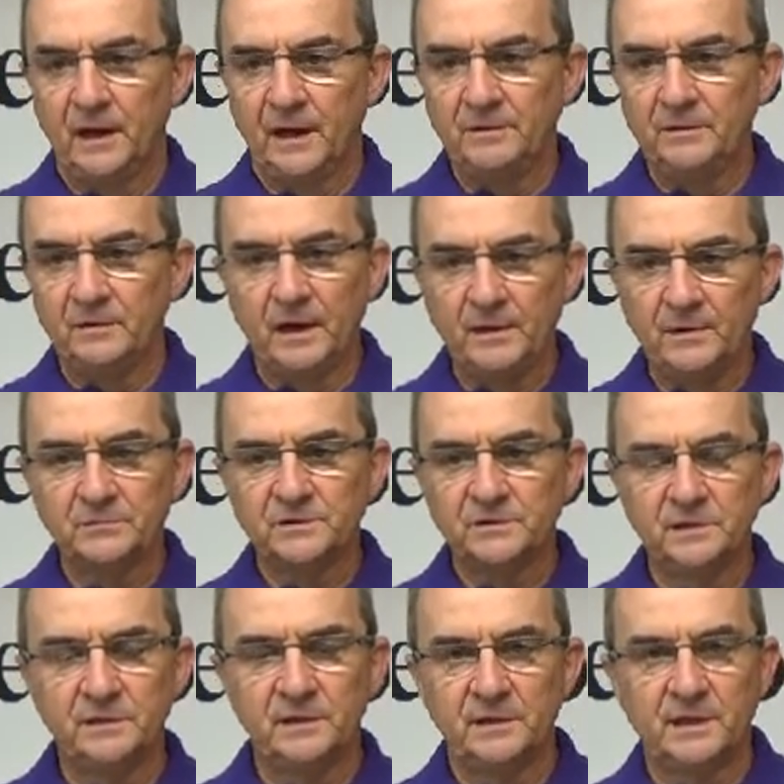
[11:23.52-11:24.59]
I don't, I don't
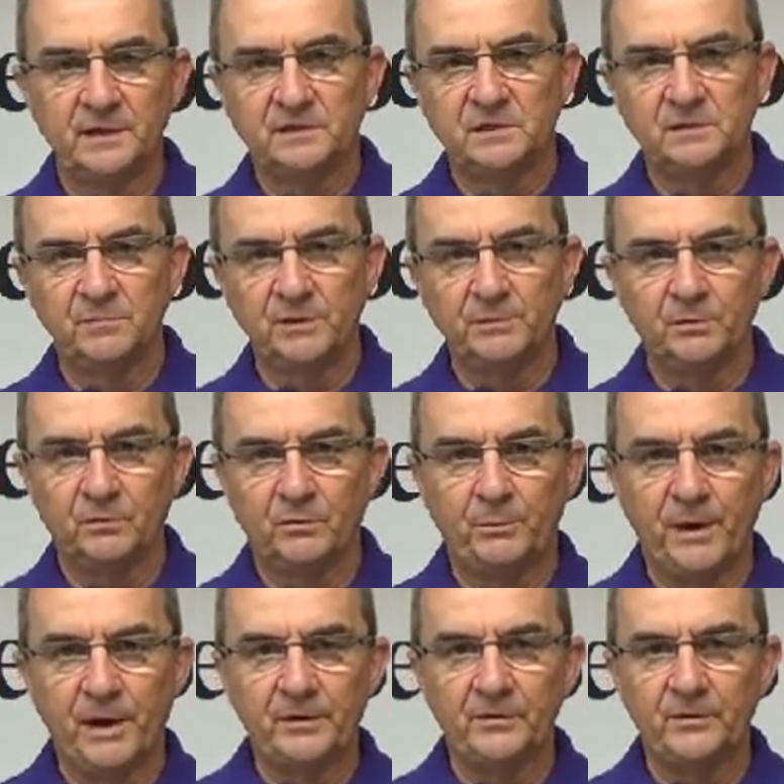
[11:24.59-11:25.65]
see that that's the biblical
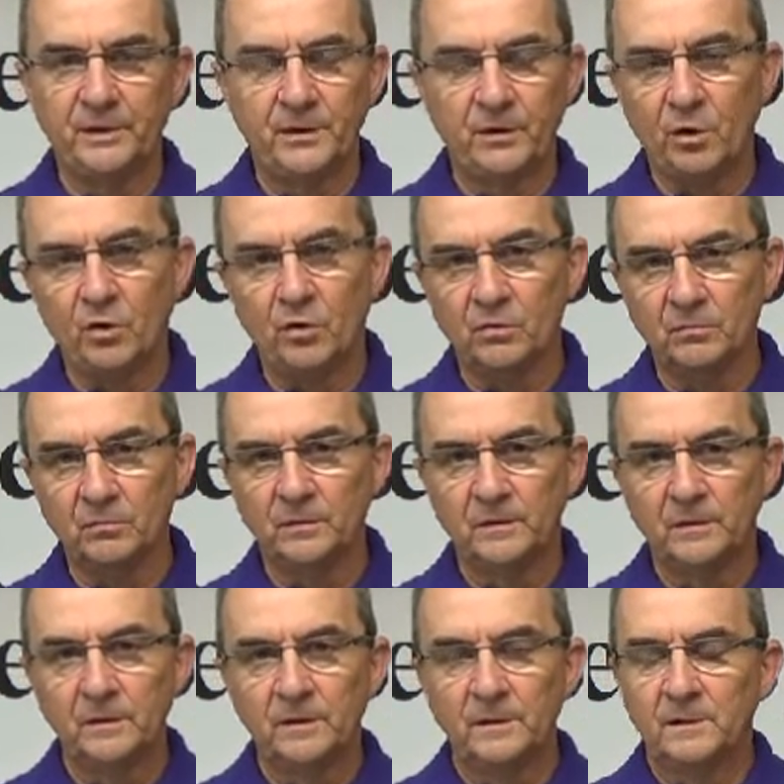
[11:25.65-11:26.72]
pattern at all.
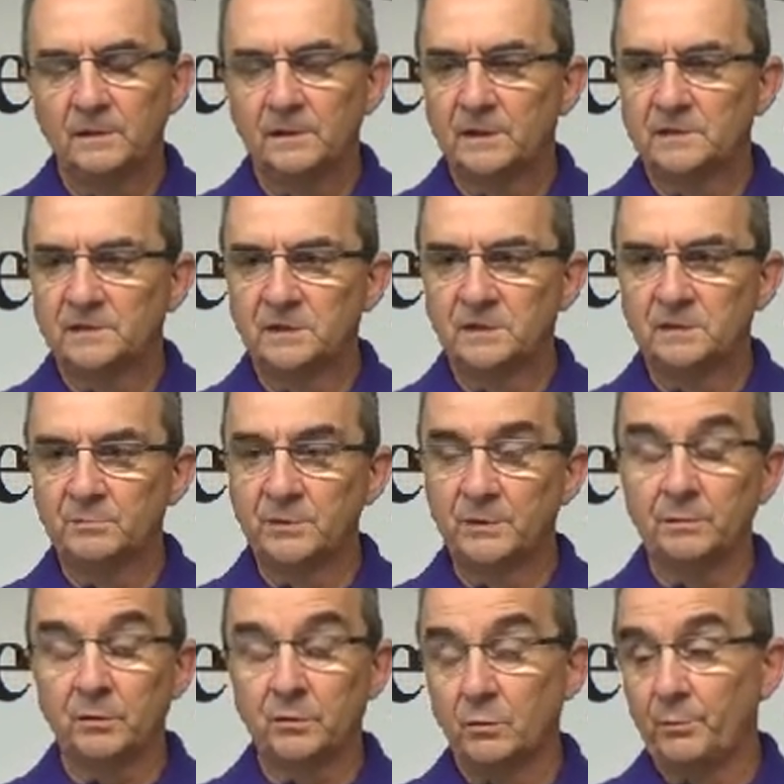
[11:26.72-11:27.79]
I see the
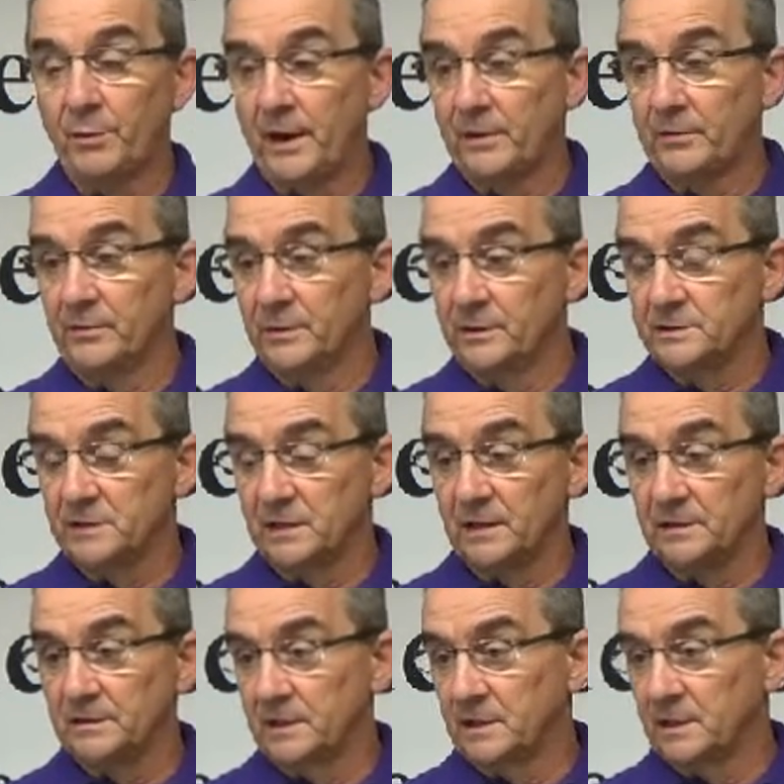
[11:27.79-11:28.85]
biblical pattern is
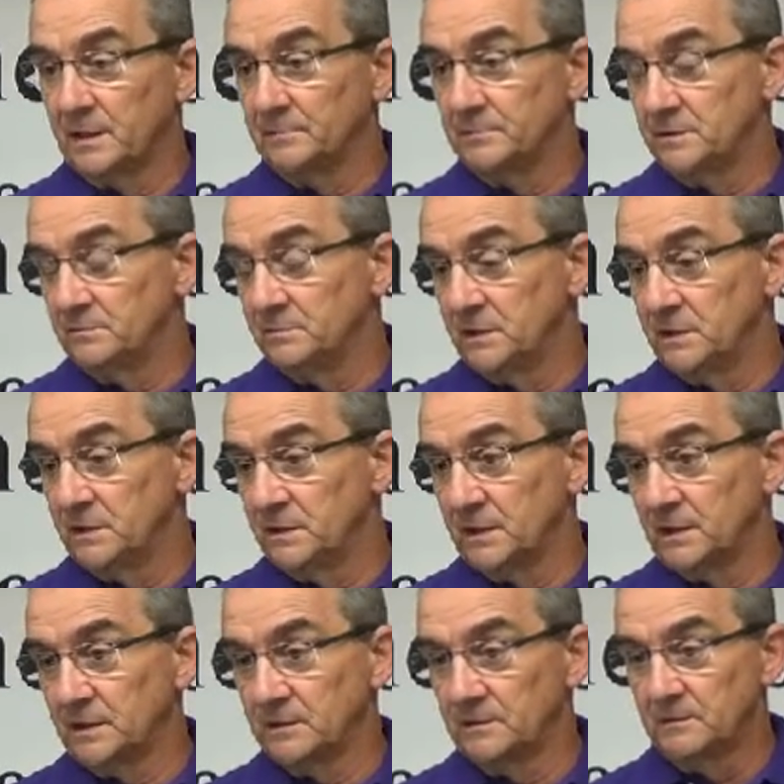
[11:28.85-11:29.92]
uh, that I'm to be
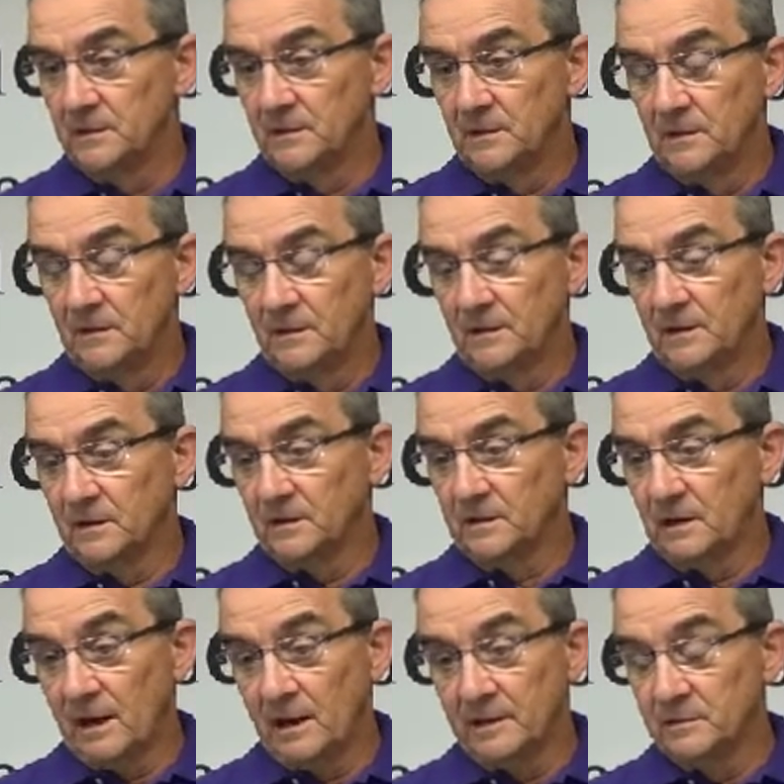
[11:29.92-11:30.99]
uh,
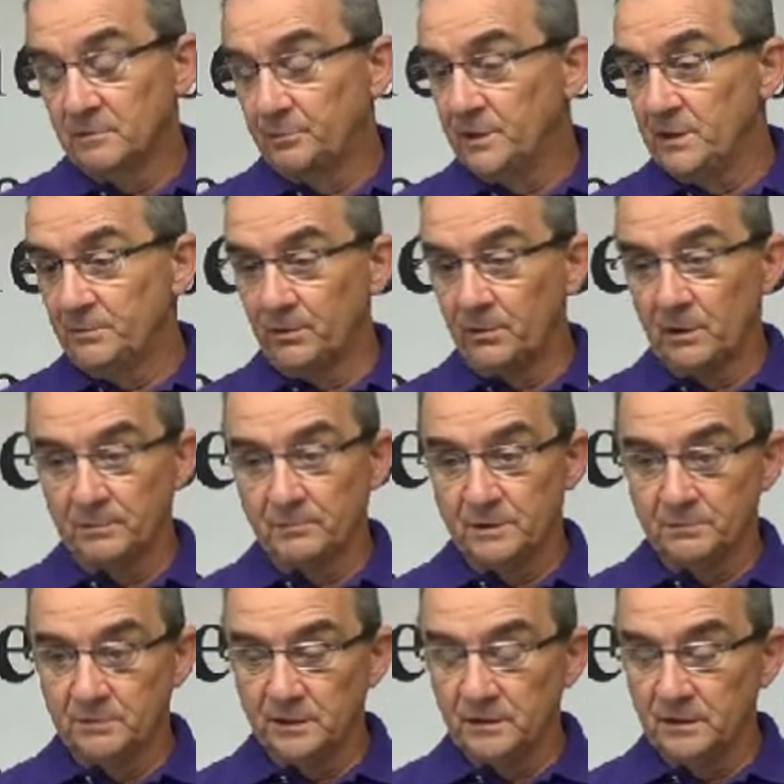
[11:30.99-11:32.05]
uh, kind to people, I'm
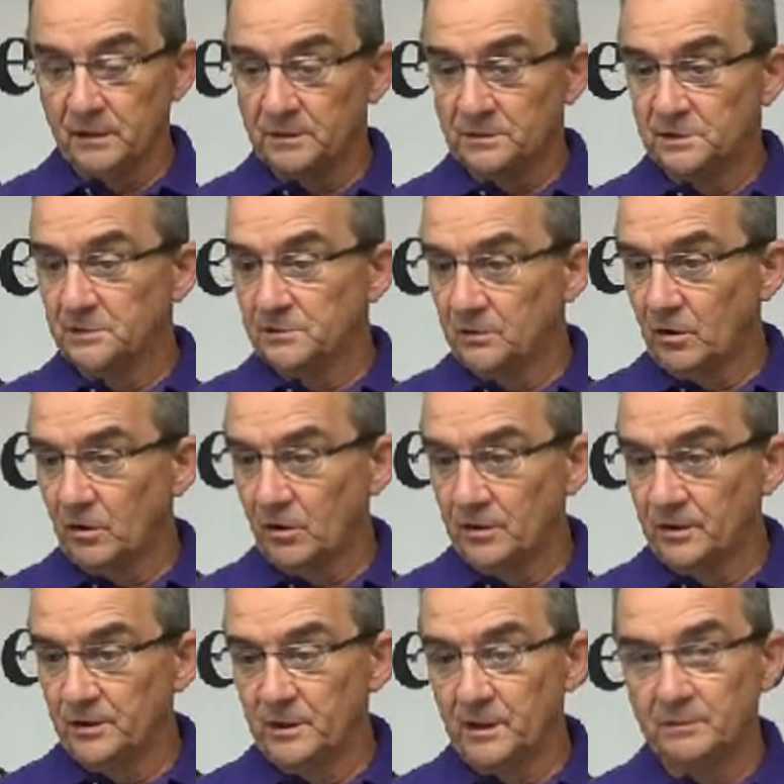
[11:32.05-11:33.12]
to be uh,
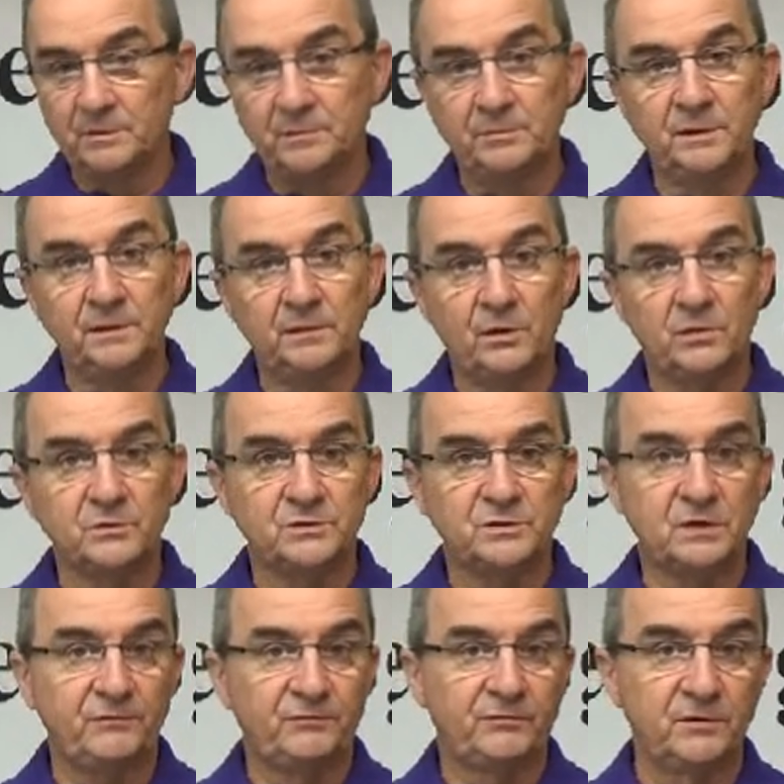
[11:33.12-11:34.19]
tenderhearted, I'm to be long
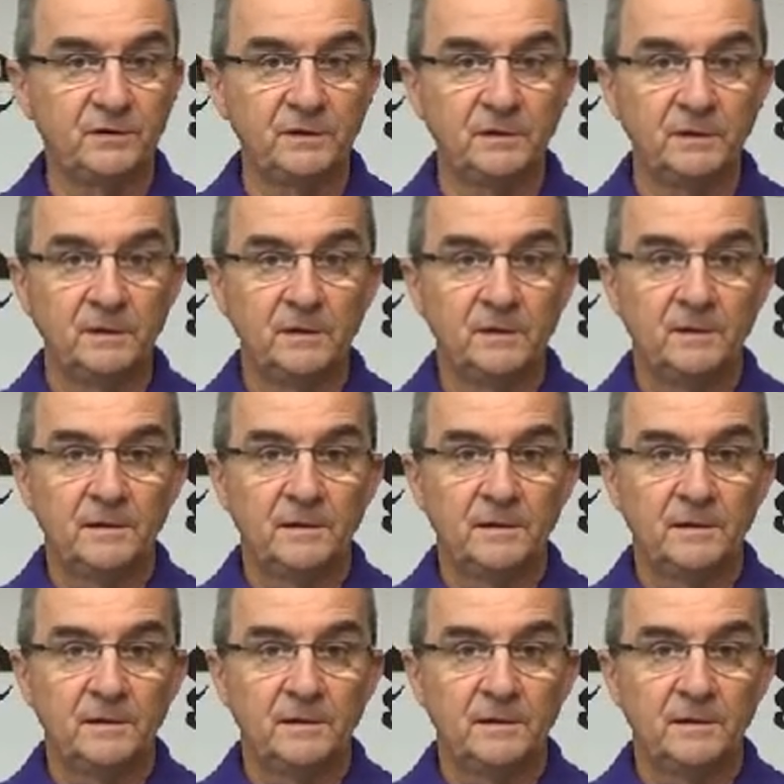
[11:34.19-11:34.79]
suffering.